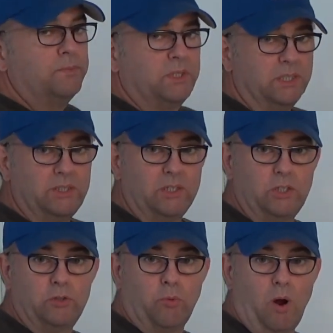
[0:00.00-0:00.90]
since
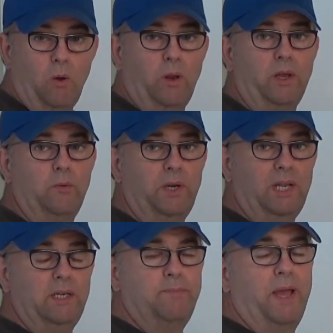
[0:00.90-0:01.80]
this is rolling, we
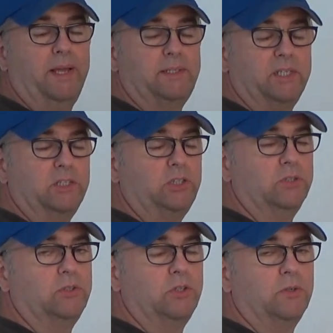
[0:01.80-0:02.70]
need to pay
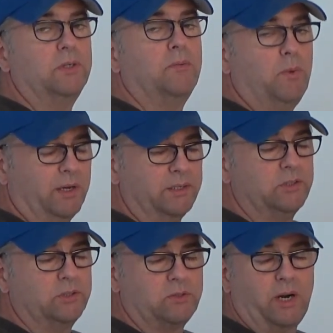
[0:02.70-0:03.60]
attention to, well,
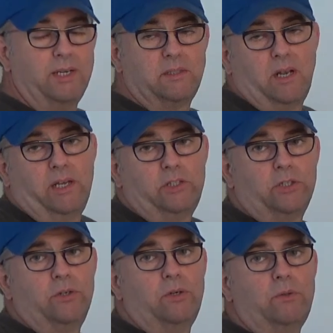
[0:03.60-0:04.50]
it's
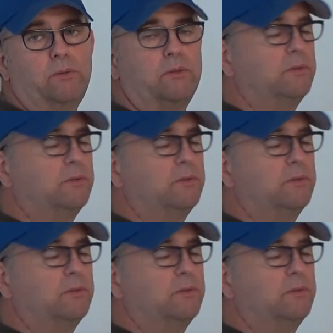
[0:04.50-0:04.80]
translational